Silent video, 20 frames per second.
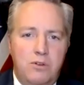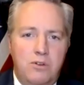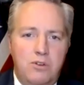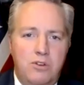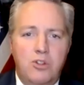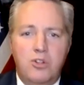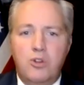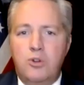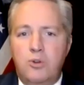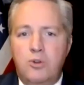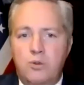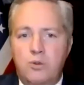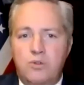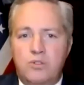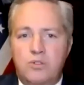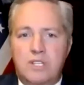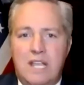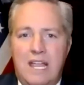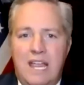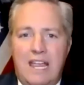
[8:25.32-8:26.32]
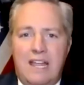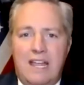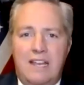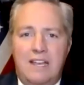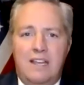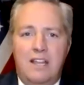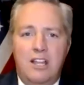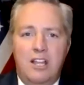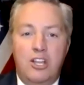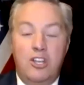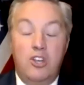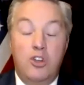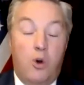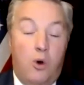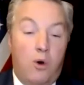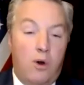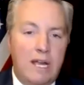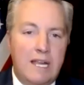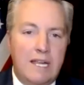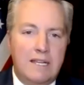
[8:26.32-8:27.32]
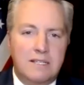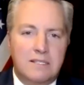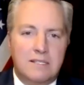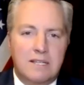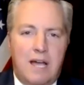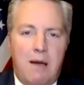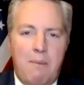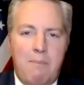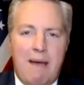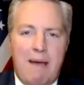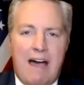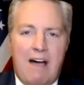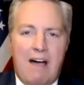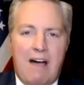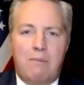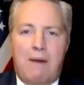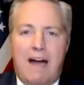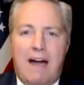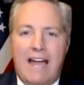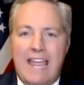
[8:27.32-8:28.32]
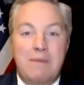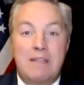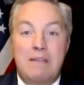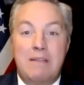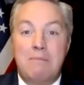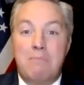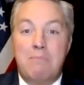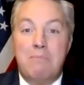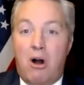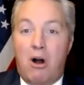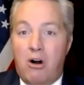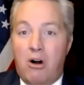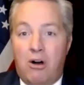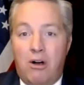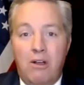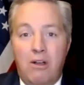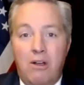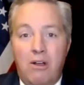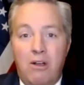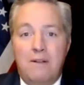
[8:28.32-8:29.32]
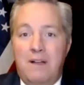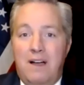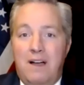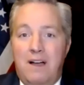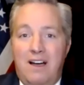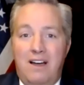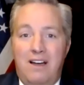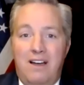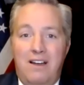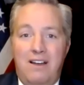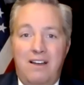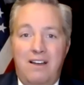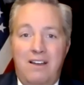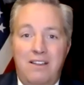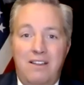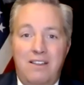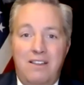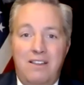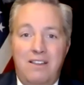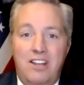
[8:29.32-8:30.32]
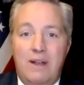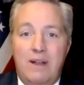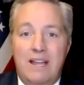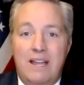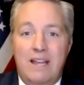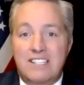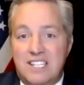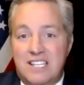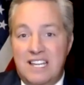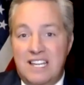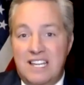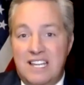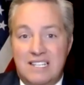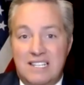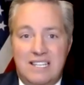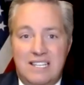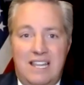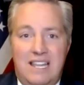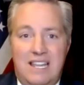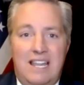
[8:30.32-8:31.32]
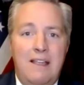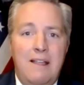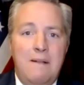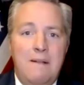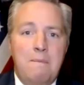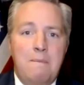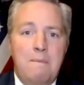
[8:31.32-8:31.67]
news and noise about the Miami Mall, incident. And